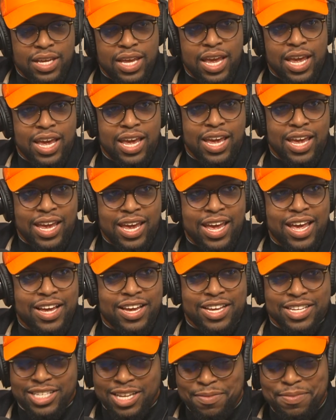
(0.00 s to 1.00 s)
Yeah.
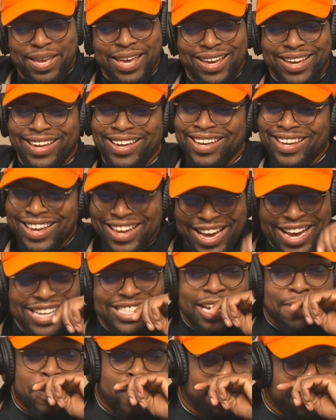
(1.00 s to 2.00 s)
Because some
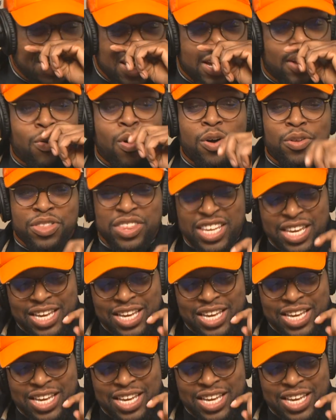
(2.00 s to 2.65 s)
people can quote the